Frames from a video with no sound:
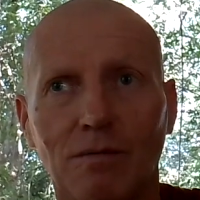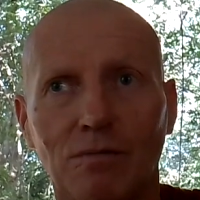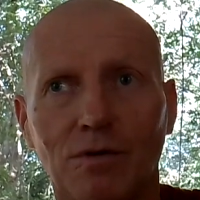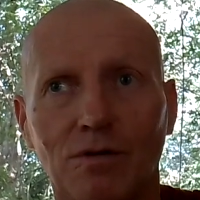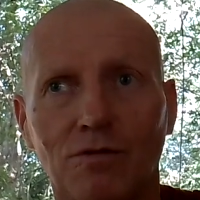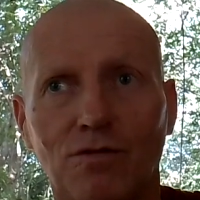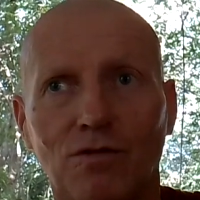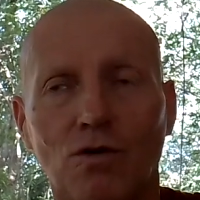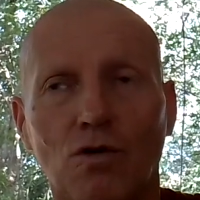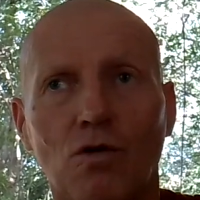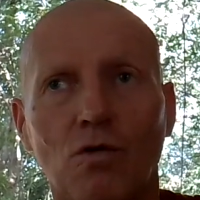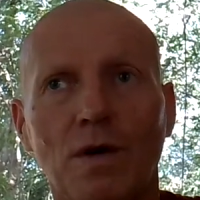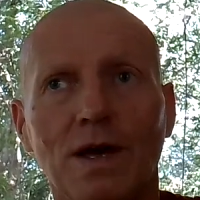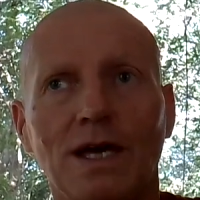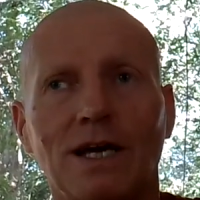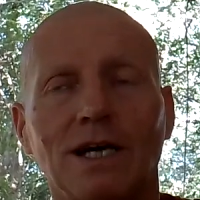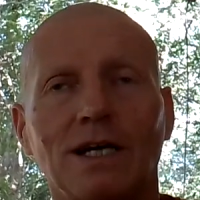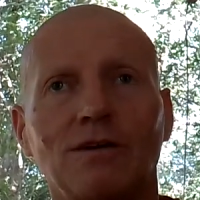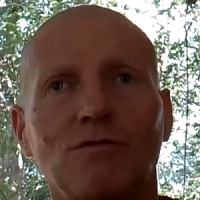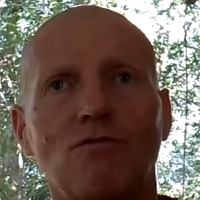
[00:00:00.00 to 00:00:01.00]
before we
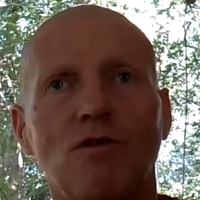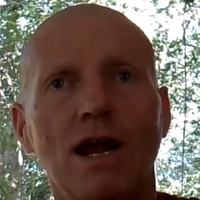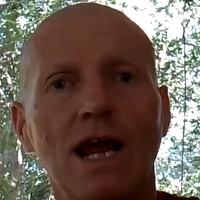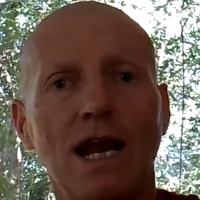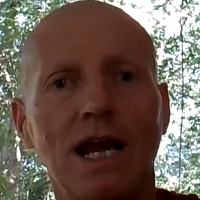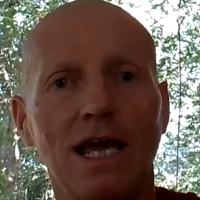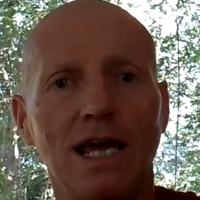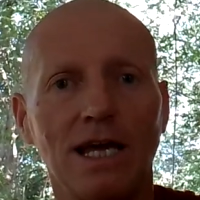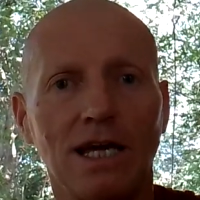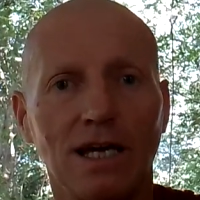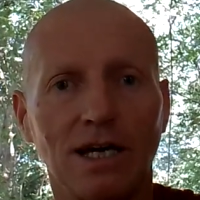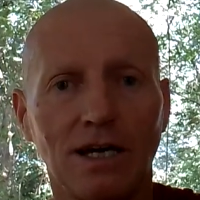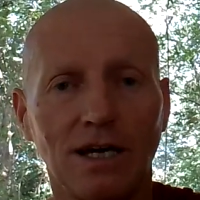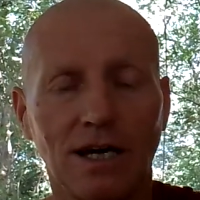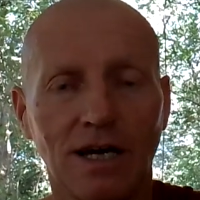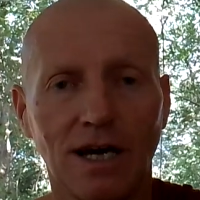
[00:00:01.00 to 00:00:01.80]
can really